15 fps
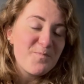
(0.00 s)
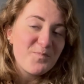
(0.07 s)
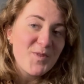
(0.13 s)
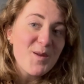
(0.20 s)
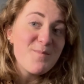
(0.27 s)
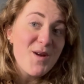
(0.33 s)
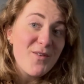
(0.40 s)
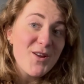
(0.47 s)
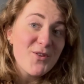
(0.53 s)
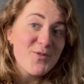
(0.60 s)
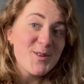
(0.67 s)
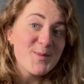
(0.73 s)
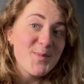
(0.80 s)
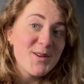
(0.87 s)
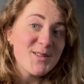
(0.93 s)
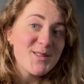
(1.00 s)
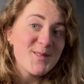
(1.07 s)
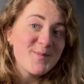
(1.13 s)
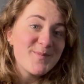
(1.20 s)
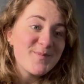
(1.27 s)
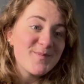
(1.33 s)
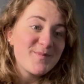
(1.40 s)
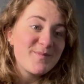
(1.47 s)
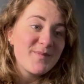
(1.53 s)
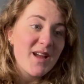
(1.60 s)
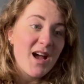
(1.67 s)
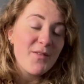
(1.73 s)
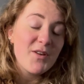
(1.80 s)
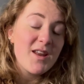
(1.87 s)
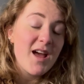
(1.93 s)
Merry Christmas.
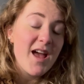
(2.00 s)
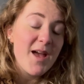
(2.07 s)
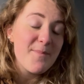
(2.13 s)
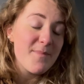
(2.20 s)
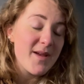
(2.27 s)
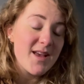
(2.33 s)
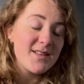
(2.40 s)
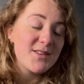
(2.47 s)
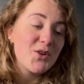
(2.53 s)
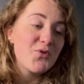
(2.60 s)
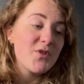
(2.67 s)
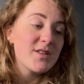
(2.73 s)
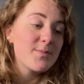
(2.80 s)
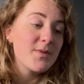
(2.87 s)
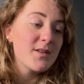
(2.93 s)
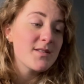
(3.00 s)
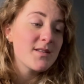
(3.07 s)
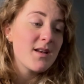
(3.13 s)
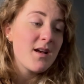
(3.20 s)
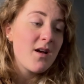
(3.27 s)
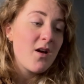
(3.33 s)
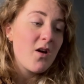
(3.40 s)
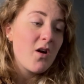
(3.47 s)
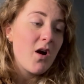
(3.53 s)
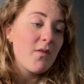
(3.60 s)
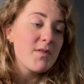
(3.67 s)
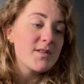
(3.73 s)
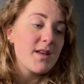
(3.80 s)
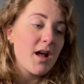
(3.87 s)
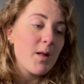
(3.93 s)
Have an amazing Christmas.
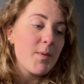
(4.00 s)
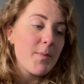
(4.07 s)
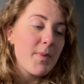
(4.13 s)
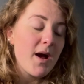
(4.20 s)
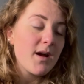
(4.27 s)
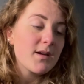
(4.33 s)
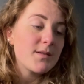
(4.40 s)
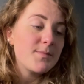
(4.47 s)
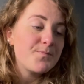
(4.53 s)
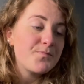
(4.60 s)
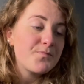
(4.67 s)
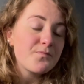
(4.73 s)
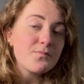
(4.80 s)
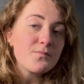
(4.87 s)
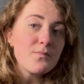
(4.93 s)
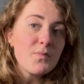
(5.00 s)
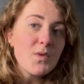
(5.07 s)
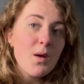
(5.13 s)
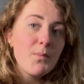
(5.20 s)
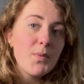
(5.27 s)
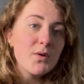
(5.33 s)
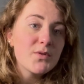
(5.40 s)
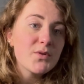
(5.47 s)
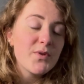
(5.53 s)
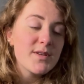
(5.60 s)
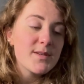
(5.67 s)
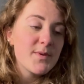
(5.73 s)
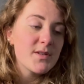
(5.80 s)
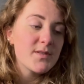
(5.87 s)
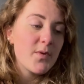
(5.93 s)
Obviously, I'll be back
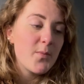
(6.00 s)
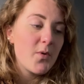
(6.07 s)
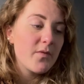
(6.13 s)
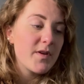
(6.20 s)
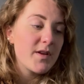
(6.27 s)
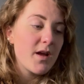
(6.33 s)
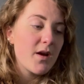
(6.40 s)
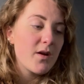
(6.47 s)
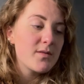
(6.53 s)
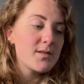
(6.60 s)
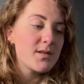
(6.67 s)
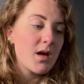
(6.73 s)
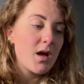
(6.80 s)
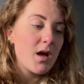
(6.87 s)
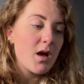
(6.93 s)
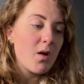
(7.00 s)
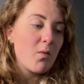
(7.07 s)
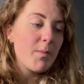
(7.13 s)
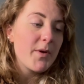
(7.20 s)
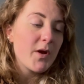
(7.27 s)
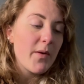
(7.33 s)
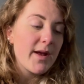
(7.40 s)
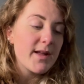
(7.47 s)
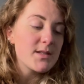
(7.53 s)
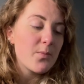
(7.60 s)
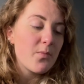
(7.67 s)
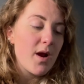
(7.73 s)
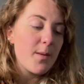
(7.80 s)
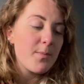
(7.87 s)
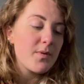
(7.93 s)
post-Christmas for more videos. We'll be going into
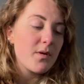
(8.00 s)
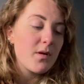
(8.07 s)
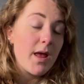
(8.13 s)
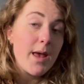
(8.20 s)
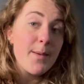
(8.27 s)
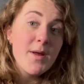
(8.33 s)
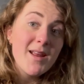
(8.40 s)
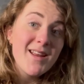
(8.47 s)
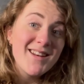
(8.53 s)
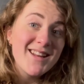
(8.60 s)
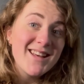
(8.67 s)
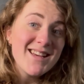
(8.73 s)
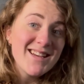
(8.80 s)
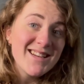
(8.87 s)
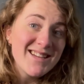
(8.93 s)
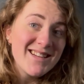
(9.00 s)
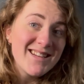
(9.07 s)
prep imminently.